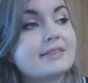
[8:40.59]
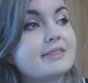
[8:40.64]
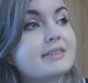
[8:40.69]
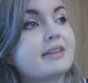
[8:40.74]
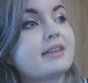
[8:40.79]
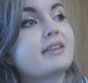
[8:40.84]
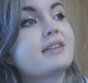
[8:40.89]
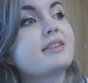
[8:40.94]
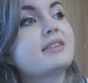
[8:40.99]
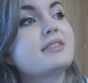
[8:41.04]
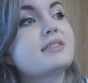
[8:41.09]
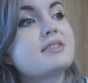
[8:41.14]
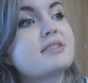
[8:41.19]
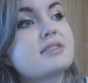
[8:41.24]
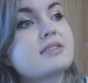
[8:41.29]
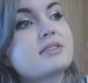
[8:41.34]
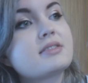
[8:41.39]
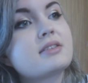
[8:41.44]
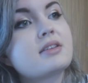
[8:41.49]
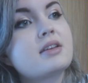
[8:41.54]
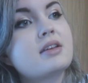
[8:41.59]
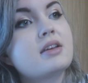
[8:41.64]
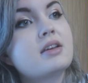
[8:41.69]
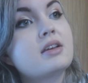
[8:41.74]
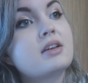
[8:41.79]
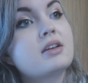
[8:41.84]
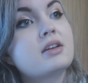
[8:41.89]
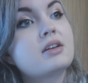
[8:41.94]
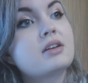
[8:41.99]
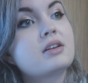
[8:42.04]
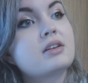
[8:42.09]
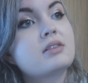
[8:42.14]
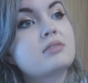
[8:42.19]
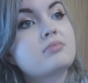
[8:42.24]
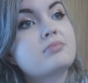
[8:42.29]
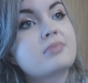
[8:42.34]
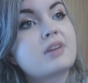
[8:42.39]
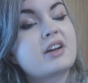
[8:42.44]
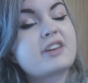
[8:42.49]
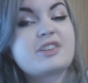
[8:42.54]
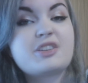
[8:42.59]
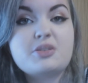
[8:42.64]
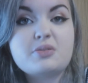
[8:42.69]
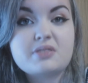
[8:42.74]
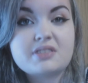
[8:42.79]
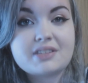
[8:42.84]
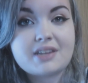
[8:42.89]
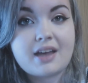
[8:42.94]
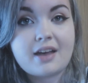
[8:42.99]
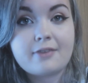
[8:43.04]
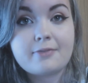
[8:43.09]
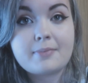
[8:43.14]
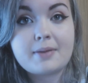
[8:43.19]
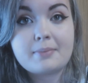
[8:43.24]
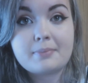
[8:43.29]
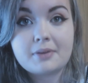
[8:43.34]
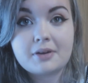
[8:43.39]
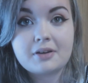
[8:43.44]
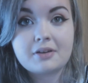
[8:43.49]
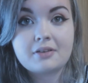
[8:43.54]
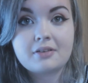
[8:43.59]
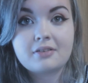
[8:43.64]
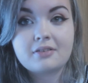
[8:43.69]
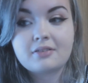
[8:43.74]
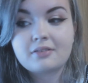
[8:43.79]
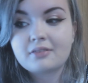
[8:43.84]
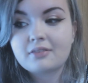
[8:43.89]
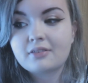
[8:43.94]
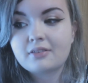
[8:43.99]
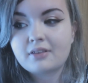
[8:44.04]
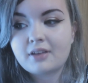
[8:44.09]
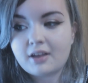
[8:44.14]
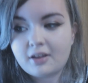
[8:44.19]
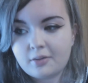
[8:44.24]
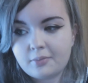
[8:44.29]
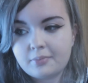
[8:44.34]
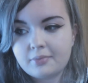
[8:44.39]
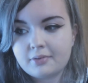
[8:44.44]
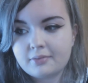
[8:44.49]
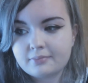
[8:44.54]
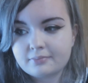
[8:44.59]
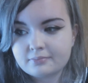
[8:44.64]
Does a cute staff member help?